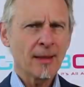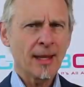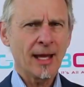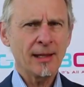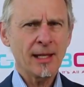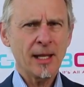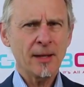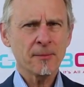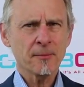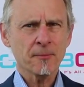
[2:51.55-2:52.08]

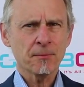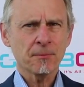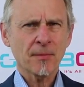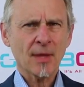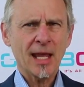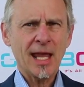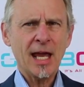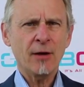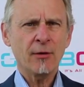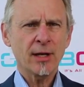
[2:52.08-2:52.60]
And then
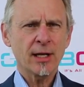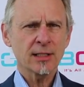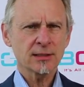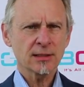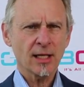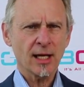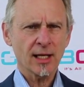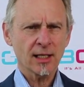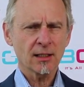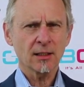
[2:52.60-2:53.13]
areas
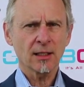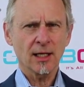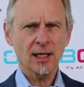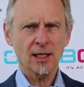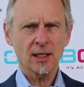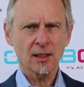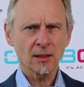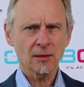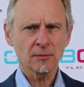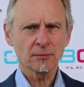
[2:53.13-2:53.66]
like
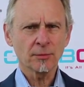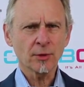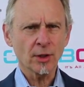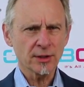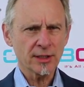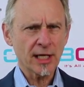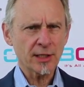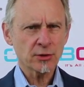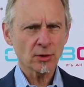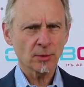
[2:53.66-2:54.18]

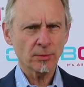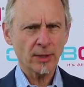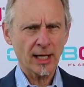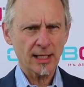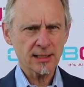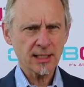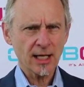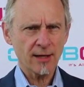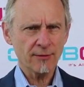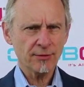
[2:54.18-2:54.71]
contextual
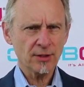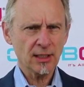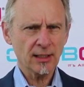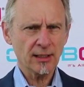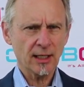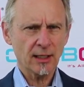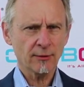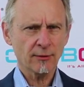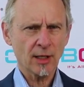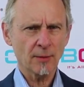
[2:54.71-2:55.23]
brand safety
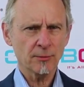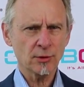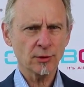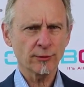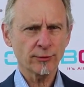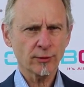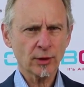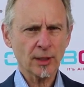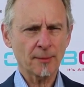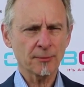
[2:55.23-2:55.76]
that have come
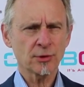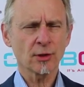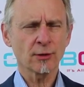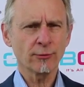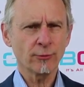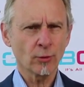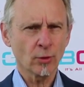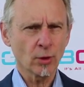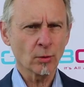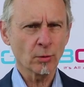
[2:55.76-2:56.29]
to the
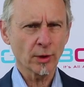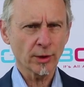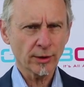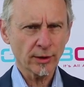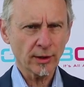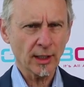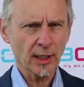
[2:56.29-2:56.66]
fore with